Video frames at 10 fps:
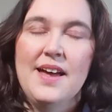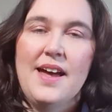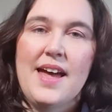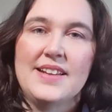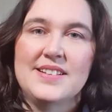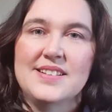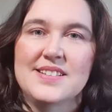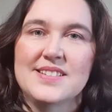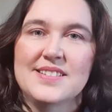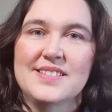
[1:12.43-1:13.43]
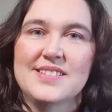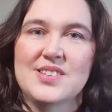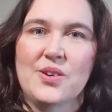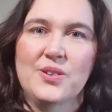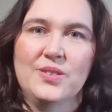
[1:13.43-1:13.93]
And
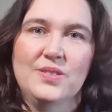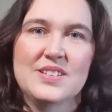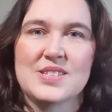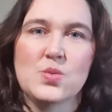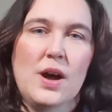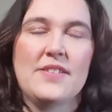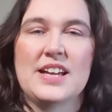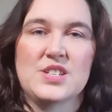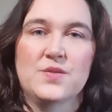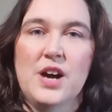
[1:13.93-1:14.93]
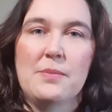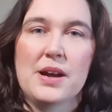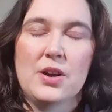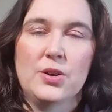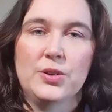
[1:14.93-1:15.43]
so this is why I've had to find my
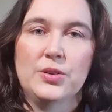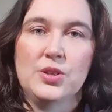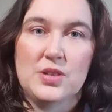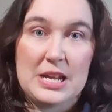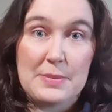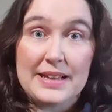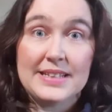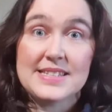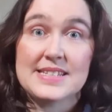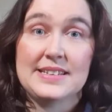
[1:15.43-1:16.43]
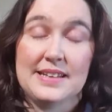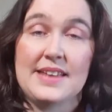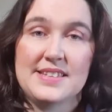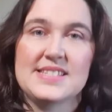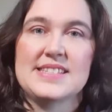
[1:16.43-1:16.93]
own unique balance, and
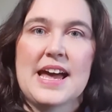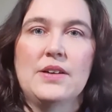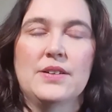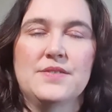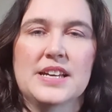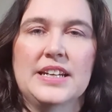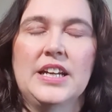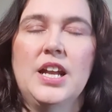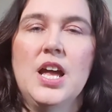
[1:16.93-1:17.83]
this is how I've done it.